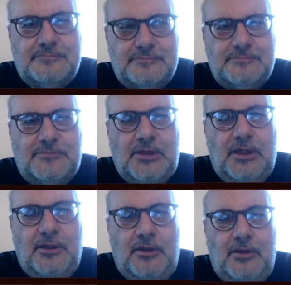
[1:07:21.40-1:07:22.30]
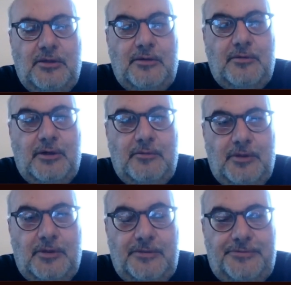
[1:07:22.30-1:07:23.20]
Thanks very much. It was very nice
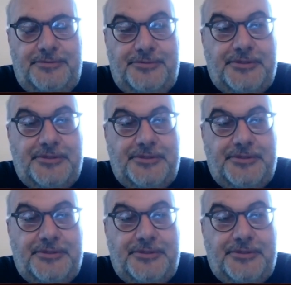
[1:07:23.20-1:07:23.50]
having you here.